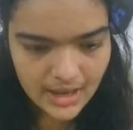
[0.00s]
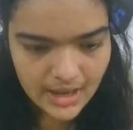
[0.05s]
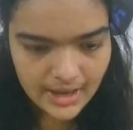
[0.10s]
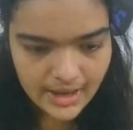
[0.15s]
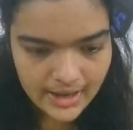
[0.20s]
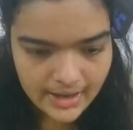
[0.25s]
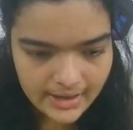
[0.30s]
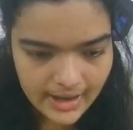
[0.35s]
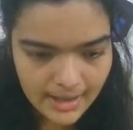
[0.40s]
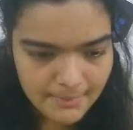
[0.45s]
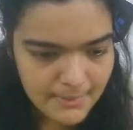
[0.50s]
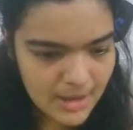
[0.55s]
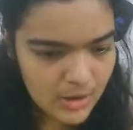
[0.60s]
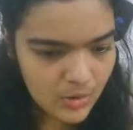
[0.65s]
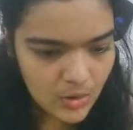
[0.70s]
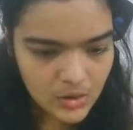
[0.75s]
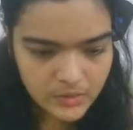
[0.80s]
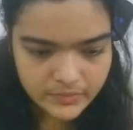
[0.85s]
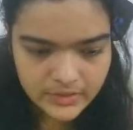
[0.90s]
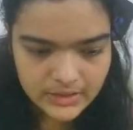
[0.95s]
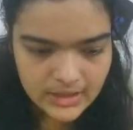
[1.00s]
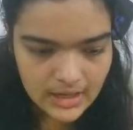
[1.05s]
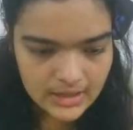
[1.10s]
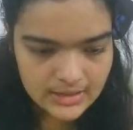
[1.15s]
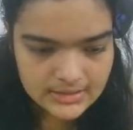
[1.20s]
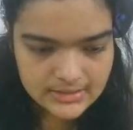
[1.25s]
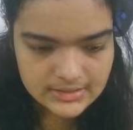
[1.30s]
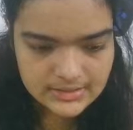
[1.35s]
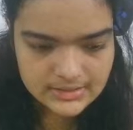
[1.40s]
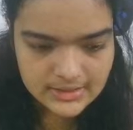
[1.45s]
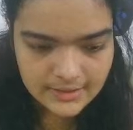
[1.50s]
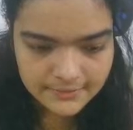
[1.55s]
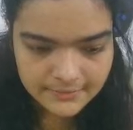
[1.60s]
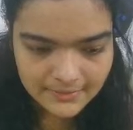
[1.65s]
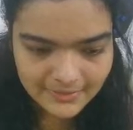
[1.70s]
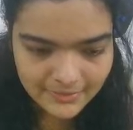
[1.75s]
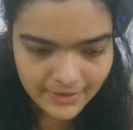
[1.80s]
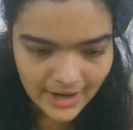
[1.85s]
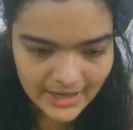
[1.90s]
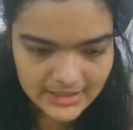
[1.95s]
And I make all of the colors and stuff
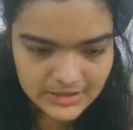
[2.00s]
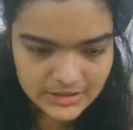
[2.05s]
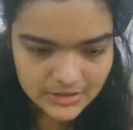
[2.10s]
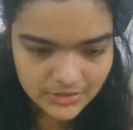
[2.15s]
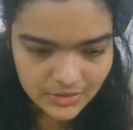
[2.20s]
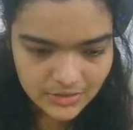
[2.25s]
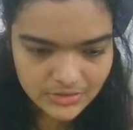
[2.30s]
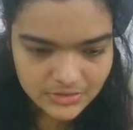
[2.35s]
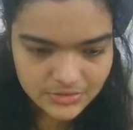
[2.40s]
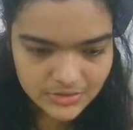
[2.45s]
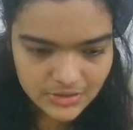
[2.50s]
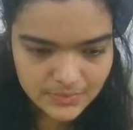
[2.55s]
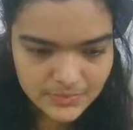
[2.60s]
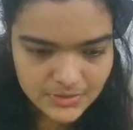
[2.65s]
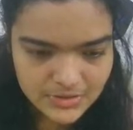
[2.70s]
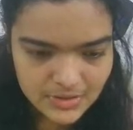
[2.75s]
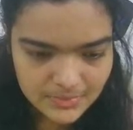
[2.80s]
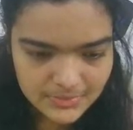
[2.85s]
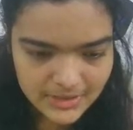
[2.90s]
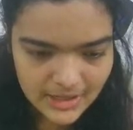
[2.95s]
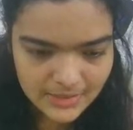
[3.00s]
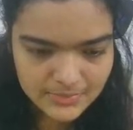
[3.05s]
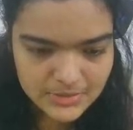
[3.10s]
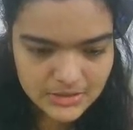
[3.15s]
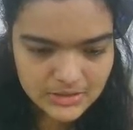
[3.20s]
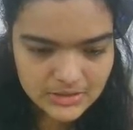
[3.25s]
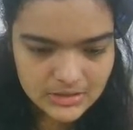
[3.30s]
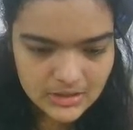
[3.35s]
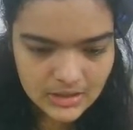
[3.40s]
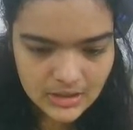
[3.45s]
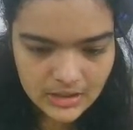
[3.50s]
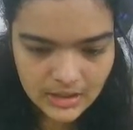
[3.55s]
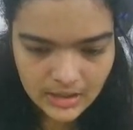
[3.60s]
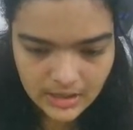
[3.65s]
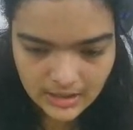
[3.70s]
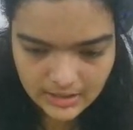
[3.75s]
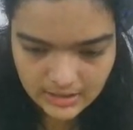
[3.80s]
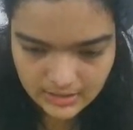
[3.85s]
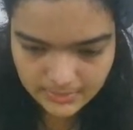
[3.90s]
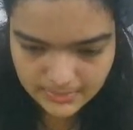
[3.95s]
right here on stream, so sometimes it's
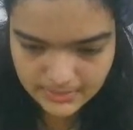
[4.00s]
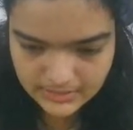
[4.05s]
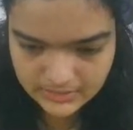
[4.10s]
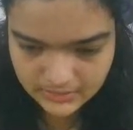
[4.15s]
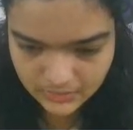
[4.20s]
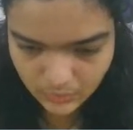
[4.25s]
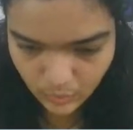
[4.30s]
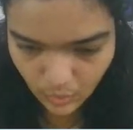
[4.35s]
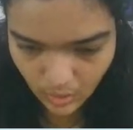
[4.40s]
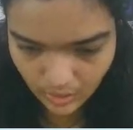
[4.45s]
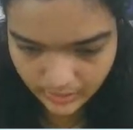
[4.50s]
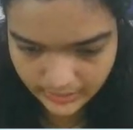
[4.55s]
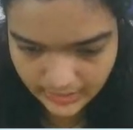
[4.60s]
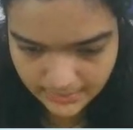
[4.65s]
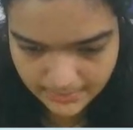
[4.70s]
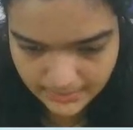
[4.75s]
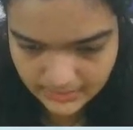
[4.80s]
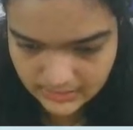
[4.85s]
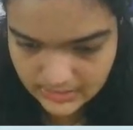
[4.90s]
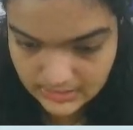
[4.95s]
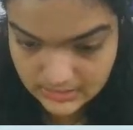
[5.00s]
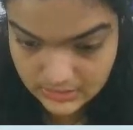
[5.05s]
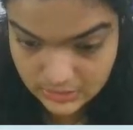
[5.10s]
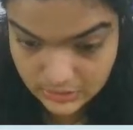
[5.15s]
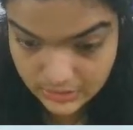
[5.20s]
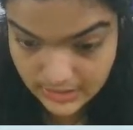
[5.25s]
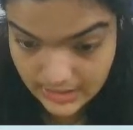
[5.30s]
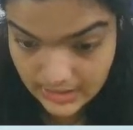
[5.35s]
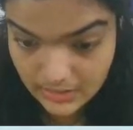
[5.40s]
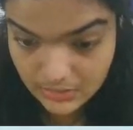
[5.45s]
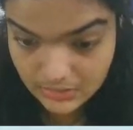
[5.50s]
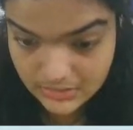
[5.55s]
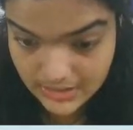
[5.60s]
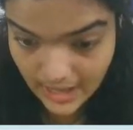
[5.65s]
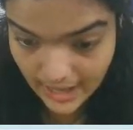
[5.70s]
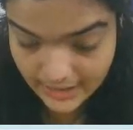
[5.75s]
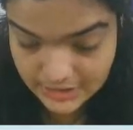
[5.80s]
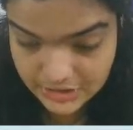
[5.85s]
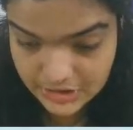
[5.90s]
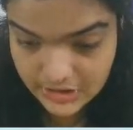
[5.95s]
a little bit wonky, but this today looks
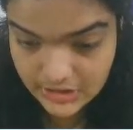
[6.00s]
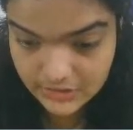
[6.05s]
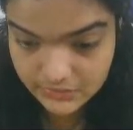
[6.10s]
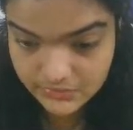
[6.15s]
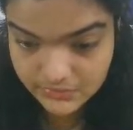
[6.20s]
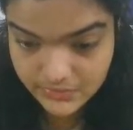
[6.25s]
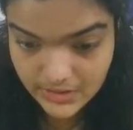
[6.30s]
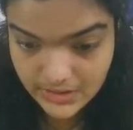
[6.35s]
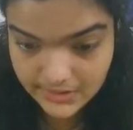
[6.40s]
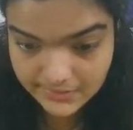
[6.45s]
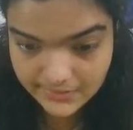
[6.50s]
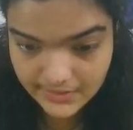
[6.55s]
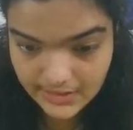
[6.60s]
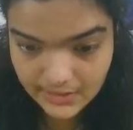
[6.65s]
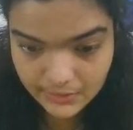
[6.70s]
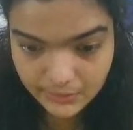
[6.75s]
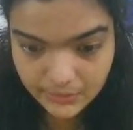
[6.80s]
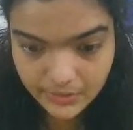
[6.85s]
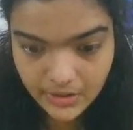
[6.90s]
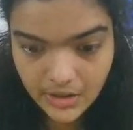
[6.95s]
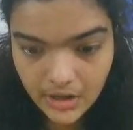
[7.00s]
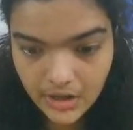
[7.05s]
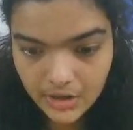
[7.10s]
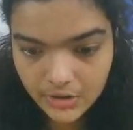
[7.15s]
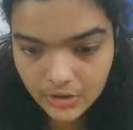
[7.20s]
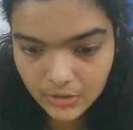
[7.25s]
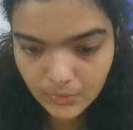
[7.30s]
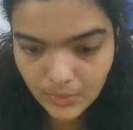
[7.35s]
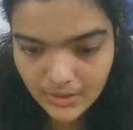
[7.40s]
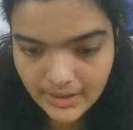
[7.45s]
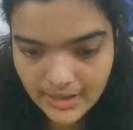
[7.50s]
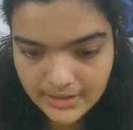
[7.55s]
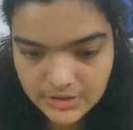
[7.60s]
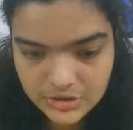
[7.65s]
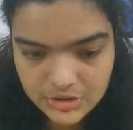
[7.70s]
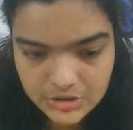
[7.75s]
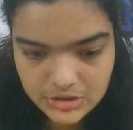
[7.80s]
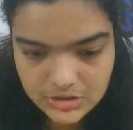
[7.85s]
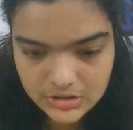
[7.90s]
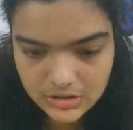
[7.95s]
actually really good. You know what, let's
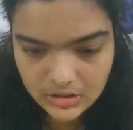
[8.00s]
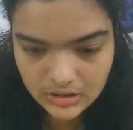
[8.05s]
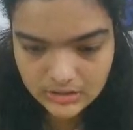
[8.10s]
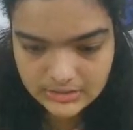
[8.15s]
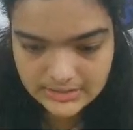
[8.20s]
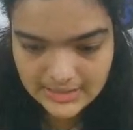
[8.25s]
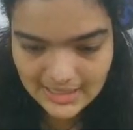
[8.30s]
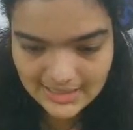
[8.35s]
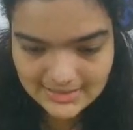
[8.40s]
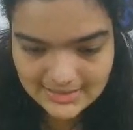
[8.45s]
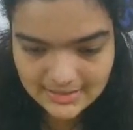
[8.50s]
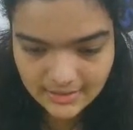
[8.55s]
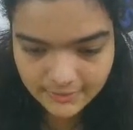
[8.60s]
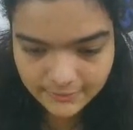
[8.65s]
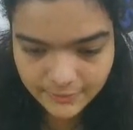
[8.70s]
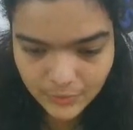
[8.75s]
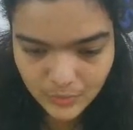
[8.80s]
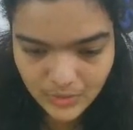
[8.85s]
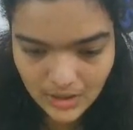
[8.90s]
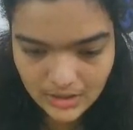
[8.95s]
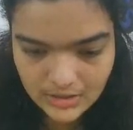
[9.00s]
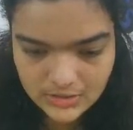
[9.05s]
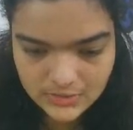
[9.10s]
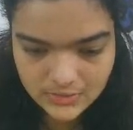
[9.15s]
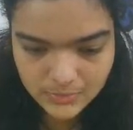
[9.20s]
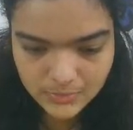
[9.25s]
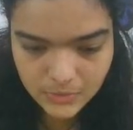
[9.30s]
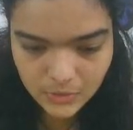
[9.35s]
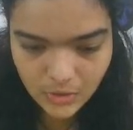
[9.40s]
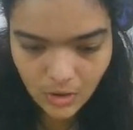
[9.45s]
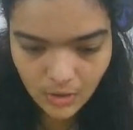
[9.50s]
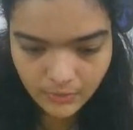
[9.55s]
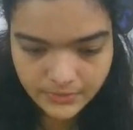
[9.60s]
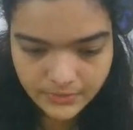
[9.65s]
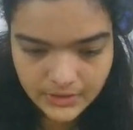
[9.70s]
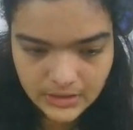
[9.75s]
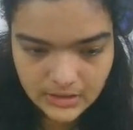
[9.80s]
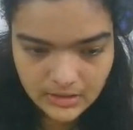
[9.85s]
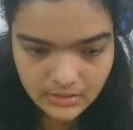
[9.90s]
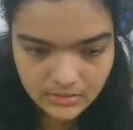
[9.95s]
just take a few colors from the
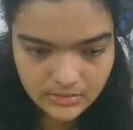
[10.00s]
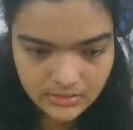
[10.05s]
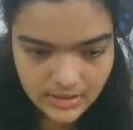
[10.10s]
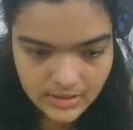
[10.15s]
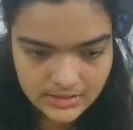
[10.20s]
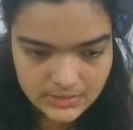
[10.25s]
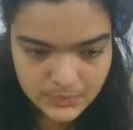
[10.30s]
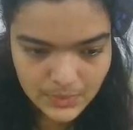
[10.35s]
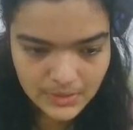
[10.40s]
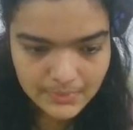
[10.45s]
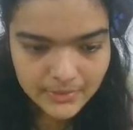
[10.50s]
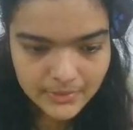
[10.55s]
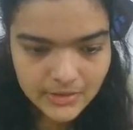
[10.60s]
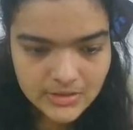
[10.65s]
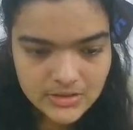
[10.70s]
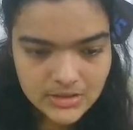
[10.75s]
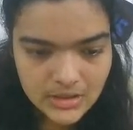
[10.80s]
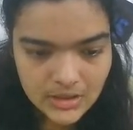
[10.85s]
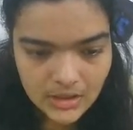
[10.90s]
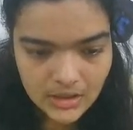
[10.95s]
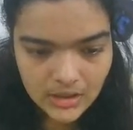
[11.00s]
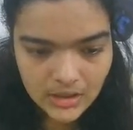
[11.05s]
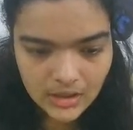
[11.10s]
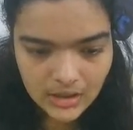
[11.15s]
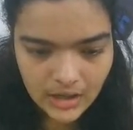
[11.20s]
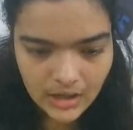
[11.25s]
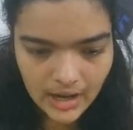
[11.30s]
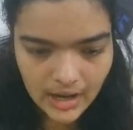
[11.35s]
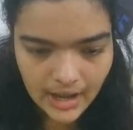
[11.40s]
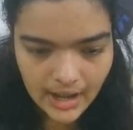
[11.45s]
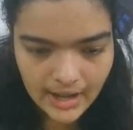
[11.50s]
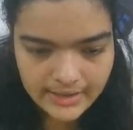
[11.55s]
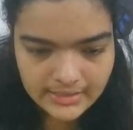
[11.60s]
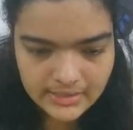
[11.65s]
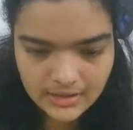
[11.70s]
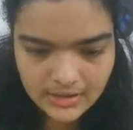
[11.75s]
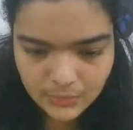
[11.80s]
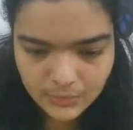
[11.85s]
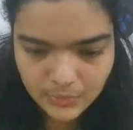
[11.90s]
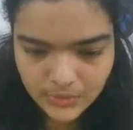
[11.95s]
coffee as well, because I
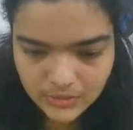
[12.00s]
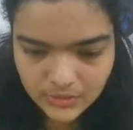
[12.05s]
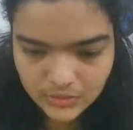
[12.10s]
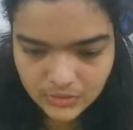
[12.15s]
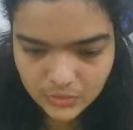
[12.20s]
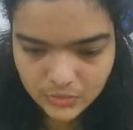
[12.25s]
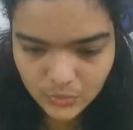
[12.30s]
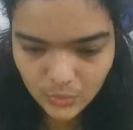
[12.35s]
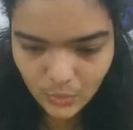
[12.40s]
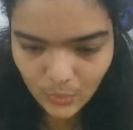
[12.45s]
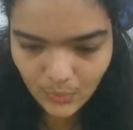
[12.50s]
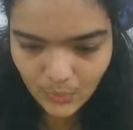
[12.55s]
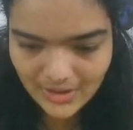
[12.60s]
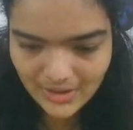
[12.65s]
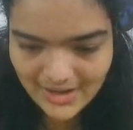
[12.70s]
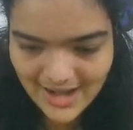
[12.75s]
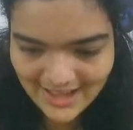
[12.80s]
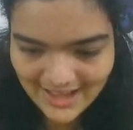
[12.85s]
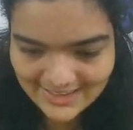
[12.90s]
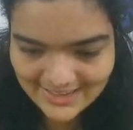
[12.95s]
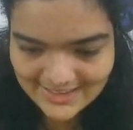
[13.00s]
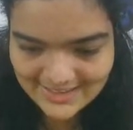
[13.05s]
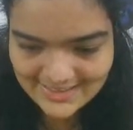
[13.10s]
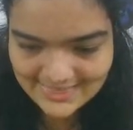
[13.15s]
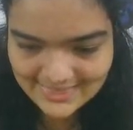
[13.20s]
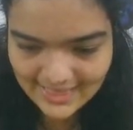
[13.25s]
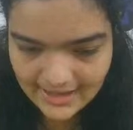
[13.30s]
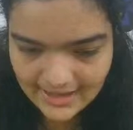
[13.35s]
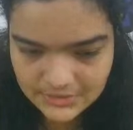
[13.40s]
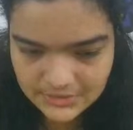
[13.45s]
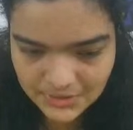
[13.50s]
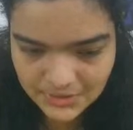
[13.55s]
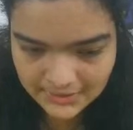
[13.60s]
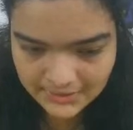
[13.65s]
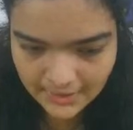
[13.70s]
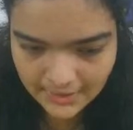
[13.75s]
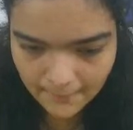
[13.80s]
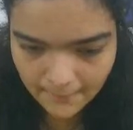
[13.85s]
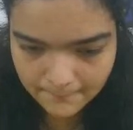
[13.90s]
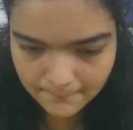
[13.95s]
think we're lacking in that right now.